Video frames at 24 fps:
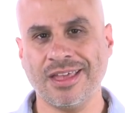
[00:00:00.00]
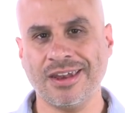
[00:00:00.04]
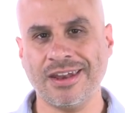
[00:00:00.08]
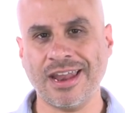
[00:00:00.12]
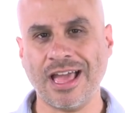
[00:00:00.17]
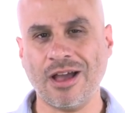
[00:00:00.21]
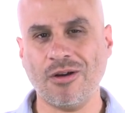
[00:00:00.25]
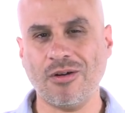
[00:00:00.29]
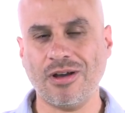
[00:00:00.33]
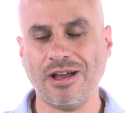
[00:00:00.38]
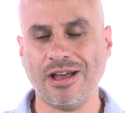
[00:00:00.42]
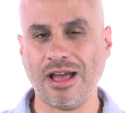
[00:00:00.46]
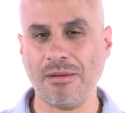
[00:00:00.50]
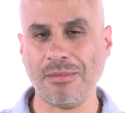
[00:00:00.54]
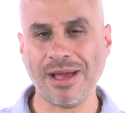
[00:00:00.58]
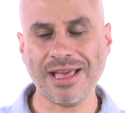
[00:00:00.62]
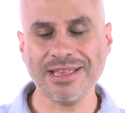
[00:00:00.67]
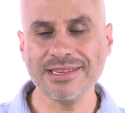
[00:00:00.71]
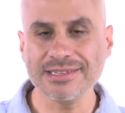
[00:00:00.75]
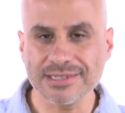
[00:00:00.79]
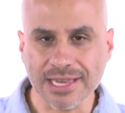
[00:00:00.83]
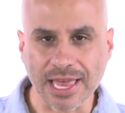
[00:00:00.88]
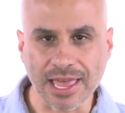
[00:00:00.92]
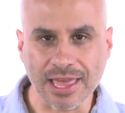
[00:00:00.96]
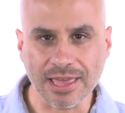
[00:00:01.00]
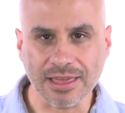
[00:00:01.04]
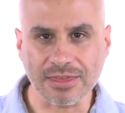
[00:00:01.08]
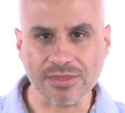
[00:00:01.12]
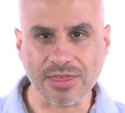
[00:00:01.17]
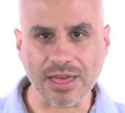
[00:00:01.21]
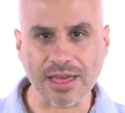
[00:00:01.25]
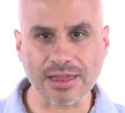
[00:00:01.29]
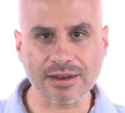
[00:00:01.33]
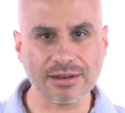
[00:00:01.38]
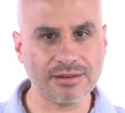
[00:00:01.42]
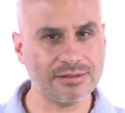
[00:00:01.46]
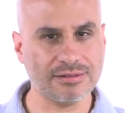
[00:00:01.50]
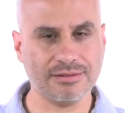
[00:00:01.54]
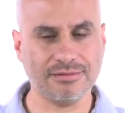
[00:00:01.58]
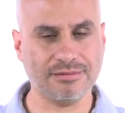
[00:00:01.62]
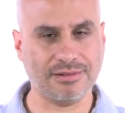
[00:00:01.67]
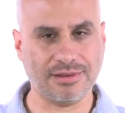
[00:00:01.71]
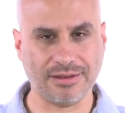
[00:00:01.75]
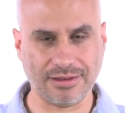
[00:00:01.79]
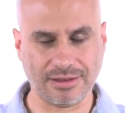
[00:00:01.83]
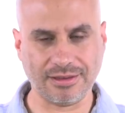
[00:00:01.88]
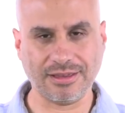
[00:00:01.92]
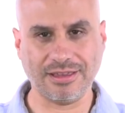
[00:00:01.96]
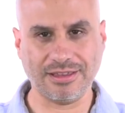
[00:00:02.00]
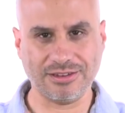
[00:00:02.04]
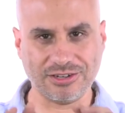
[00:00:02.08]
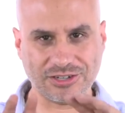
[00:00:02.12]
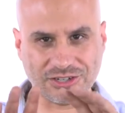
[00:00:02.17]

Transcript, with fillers: Now, am I saying that uh,